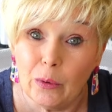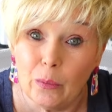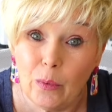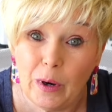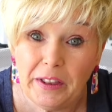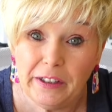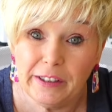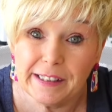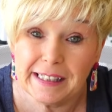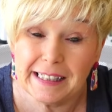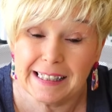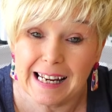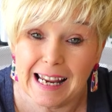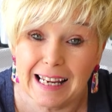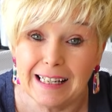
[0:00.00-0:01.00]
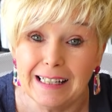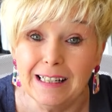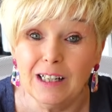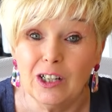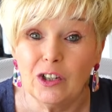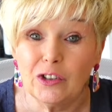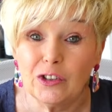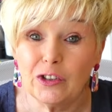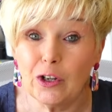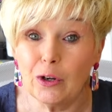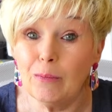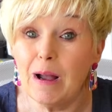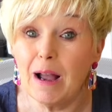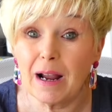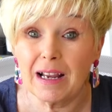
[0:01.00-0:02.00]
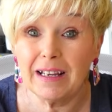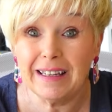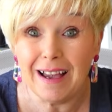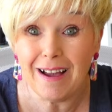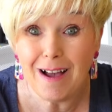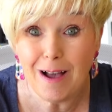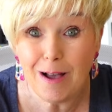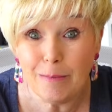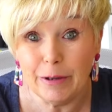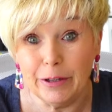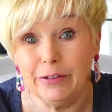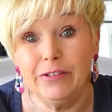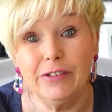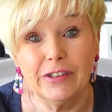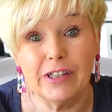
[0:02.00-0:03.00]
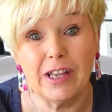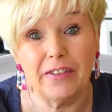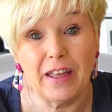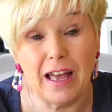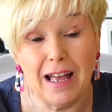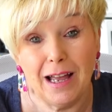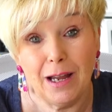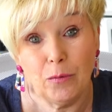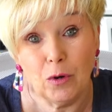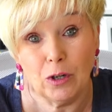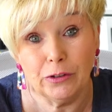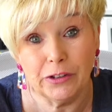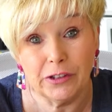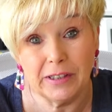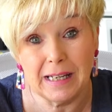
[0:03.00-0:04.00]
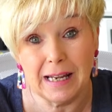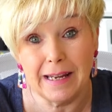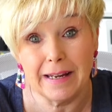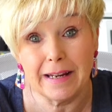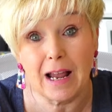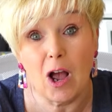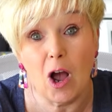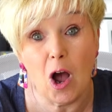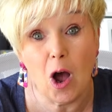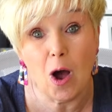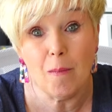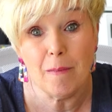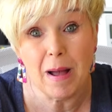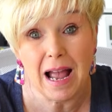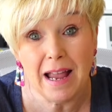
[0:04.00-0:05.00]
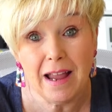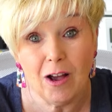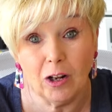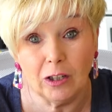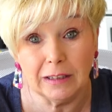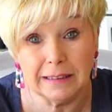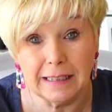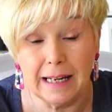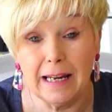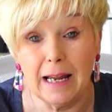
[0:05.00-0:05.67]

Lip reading: with you today some garments that I want to take on my holiday.